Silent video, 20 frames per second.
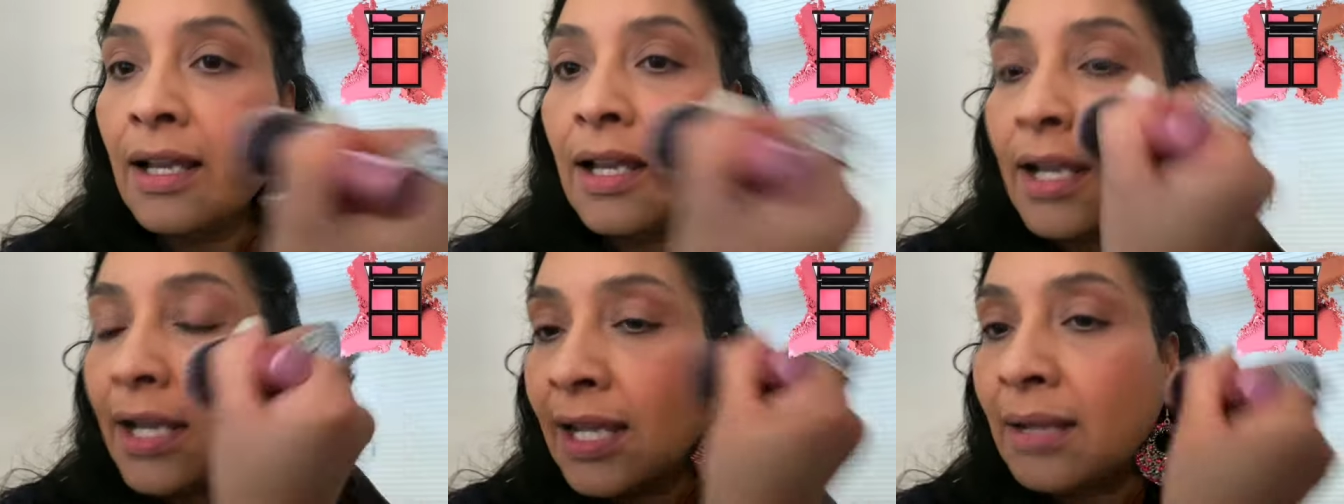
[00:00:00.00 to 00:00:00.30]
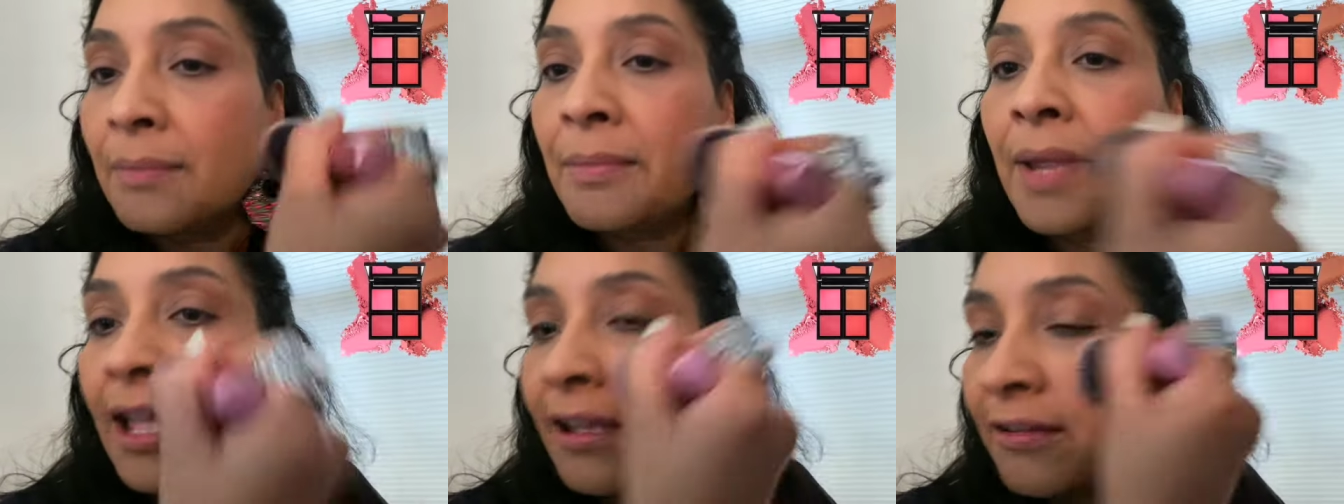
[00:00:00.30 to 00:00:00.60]

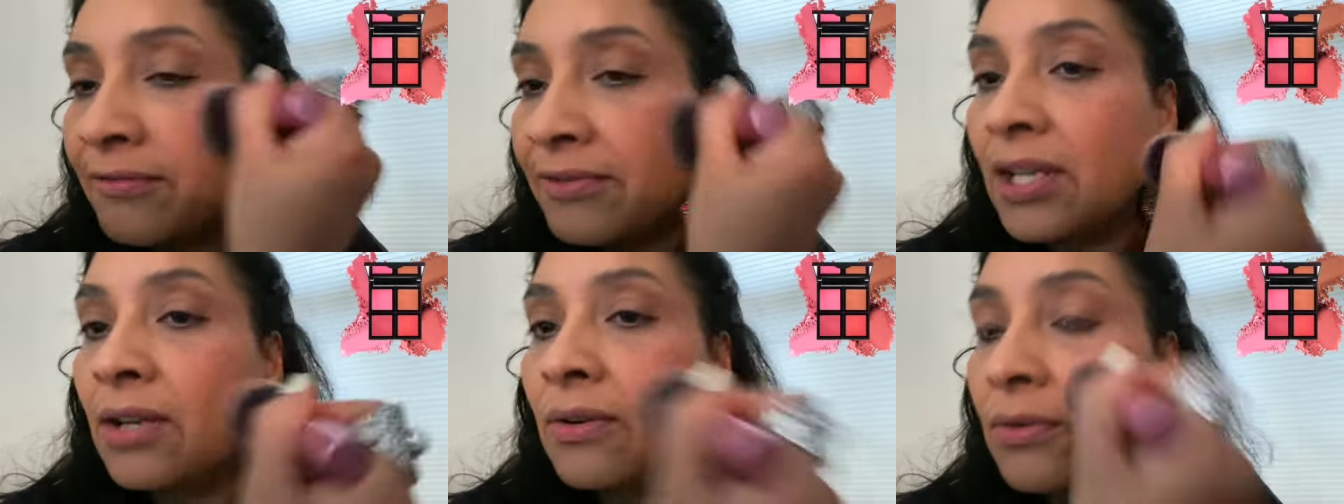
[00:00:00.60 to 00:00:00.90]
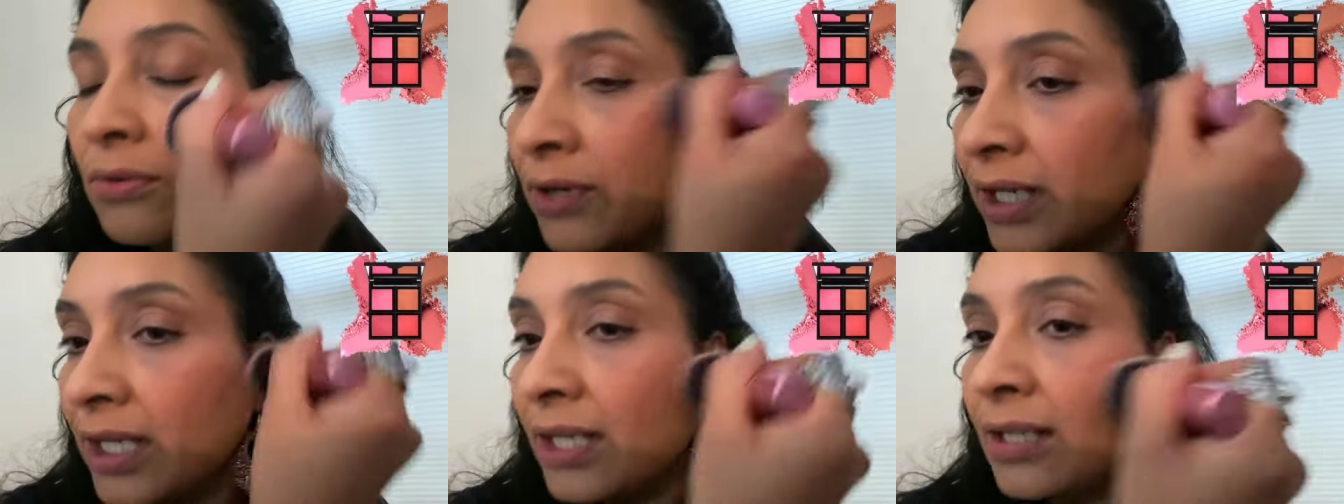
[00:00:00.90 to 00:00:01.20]
I'm having
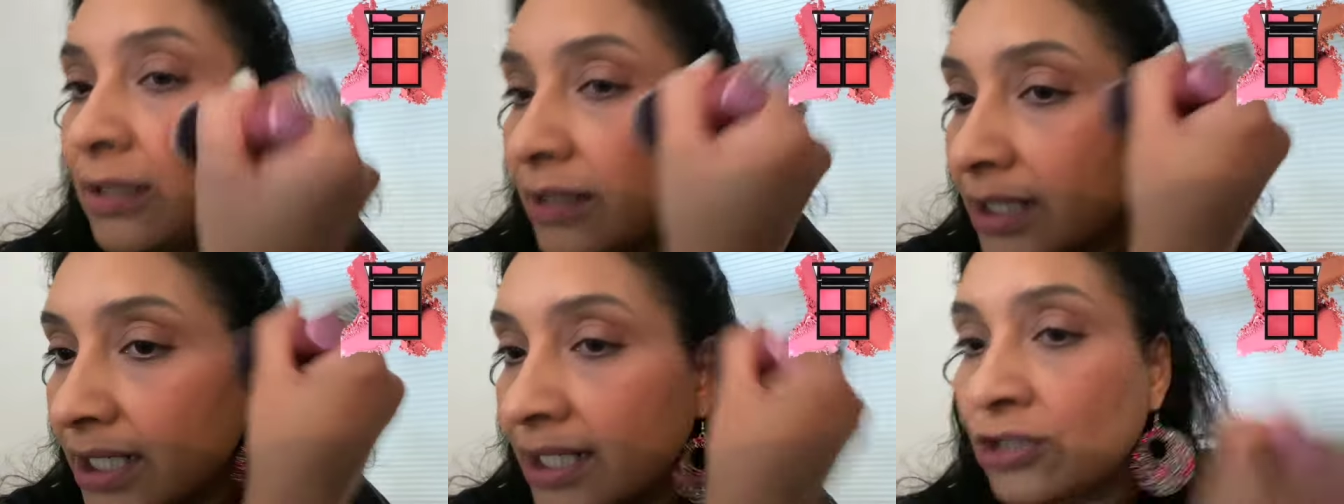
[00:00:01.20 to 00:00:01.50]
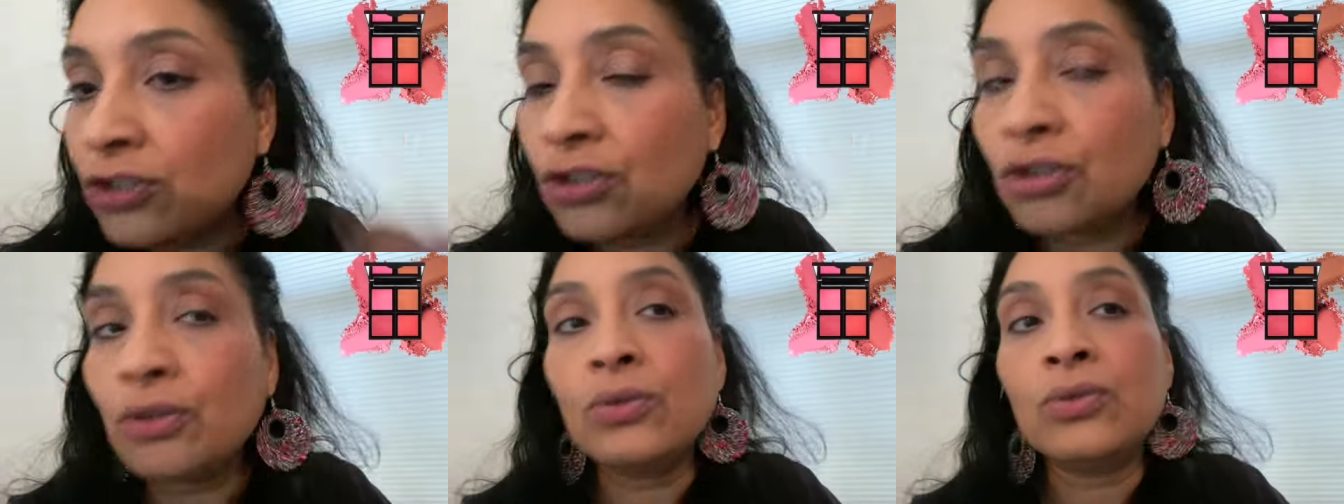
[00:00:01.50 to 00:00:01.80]
real
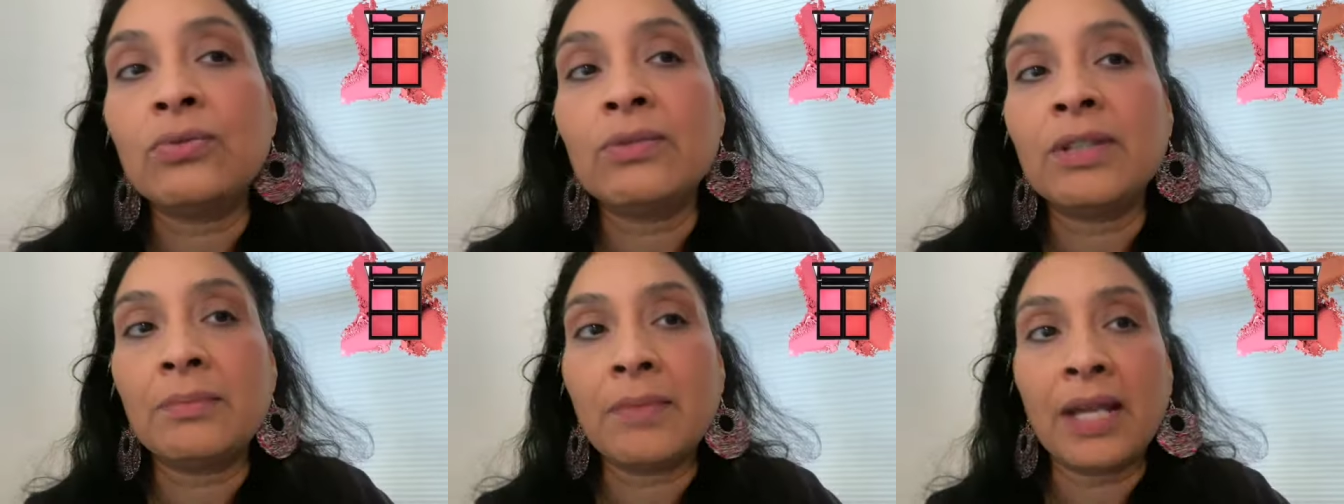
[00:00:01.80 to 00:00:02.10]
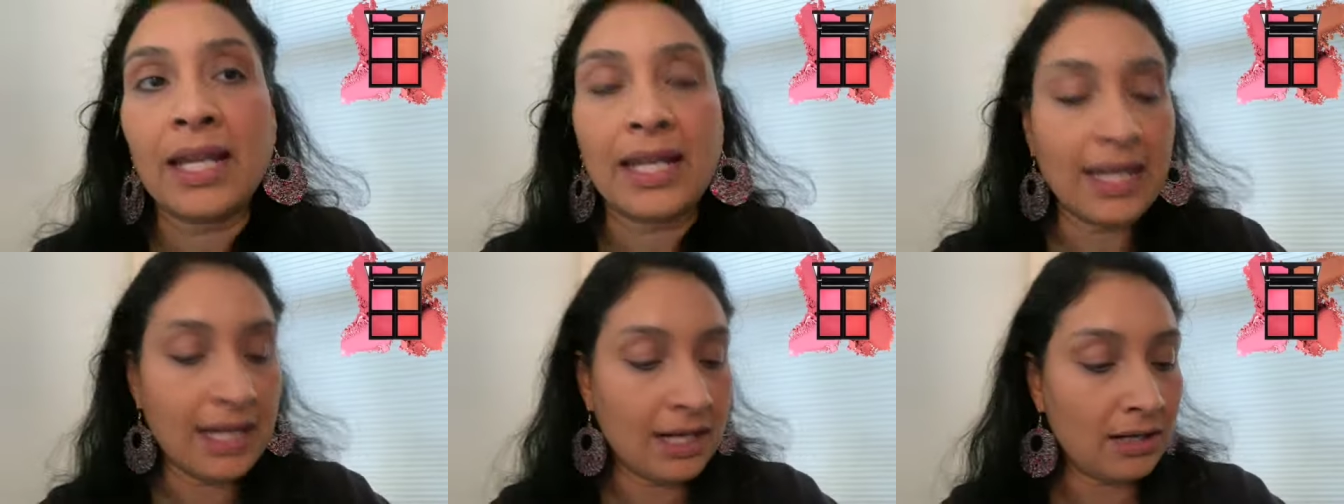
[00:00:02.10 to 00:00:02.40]
issues with
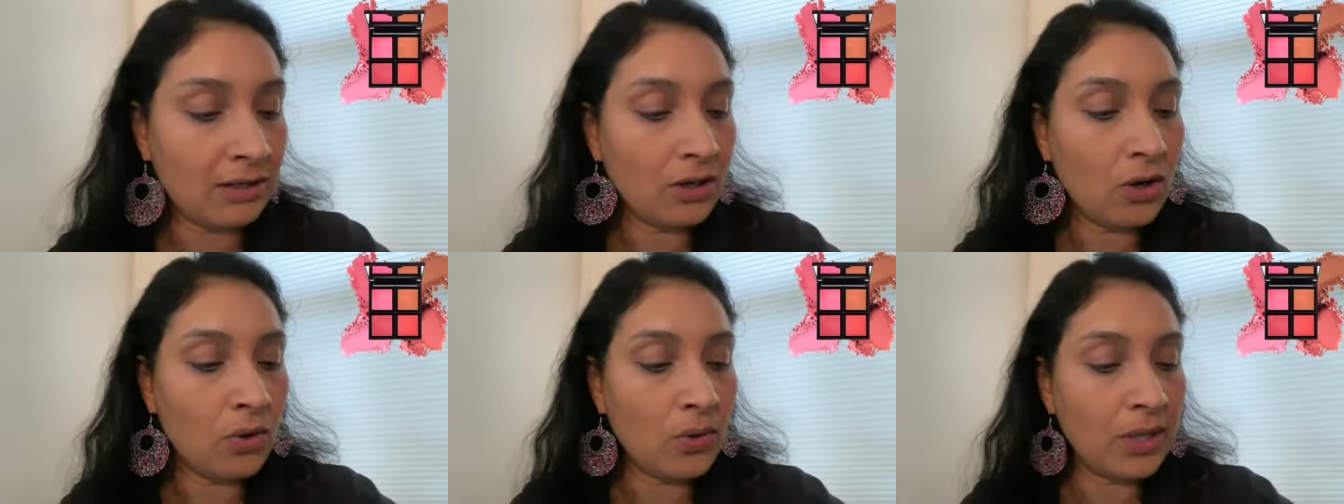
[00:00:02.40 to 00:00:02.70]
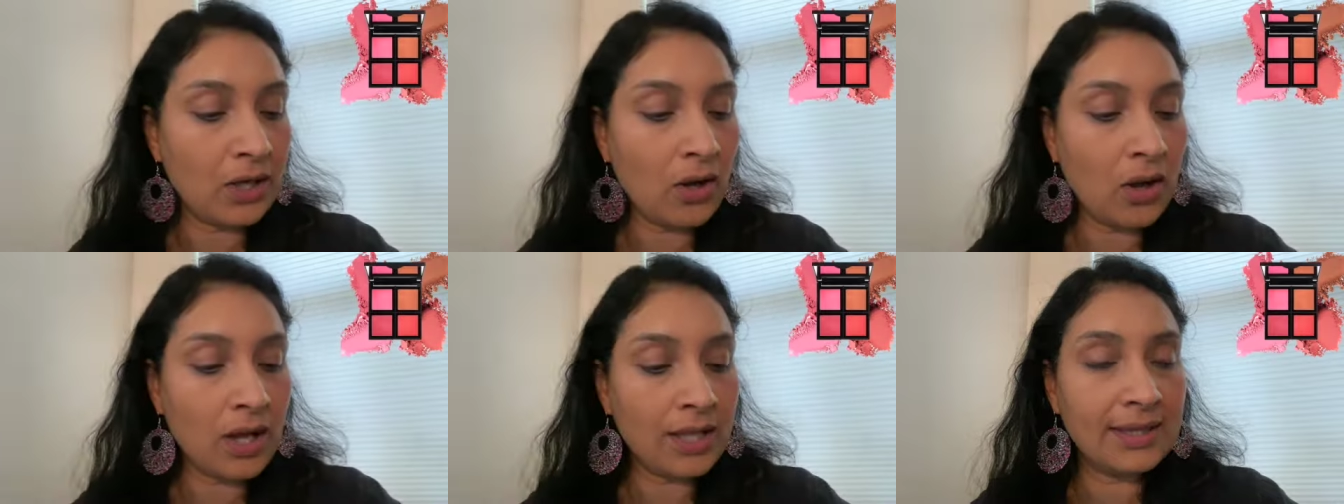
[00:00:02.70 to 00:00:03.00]
my hair
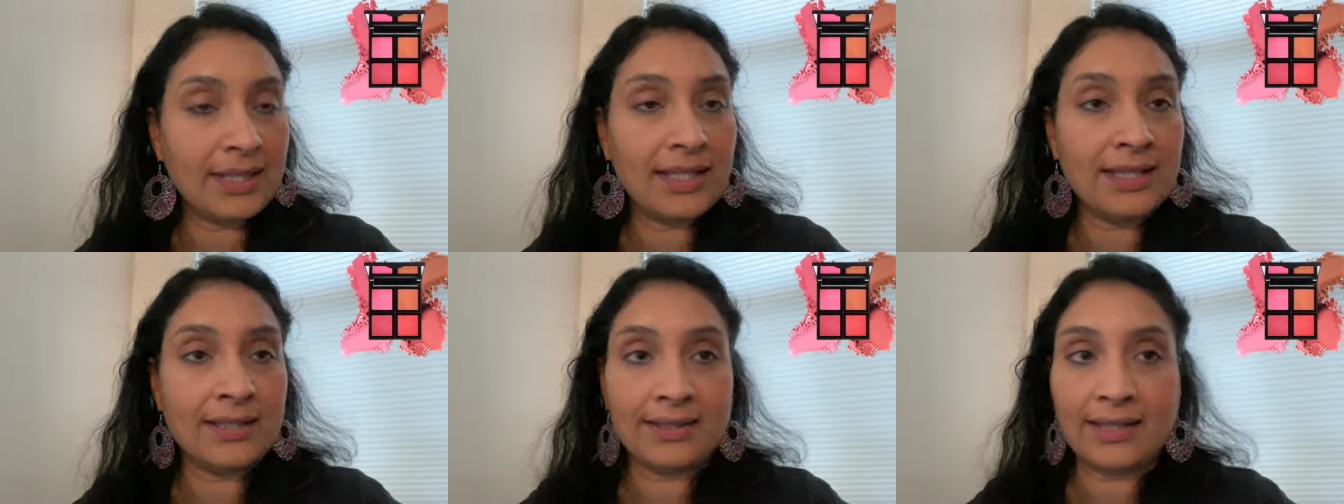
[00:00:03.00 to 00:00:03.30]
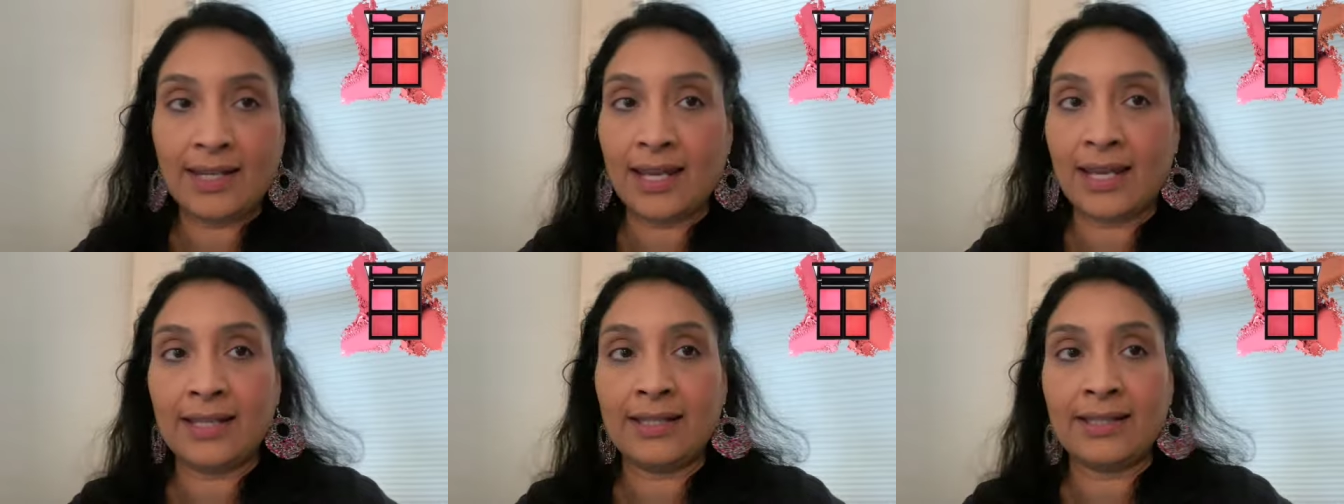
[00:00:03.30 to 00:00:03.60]
going on these
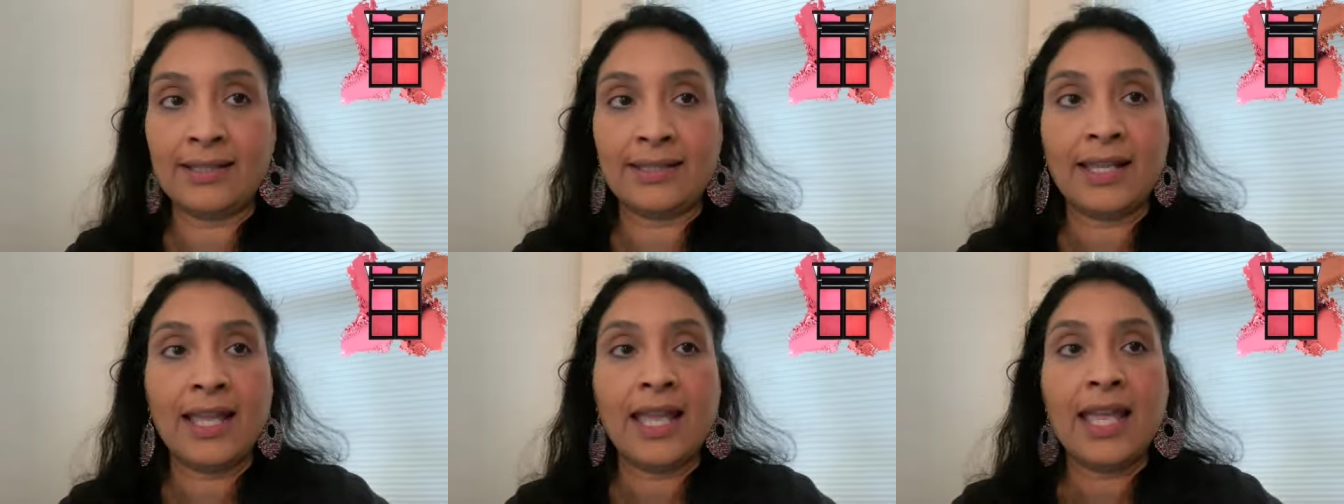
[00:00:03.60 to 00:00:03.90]
days.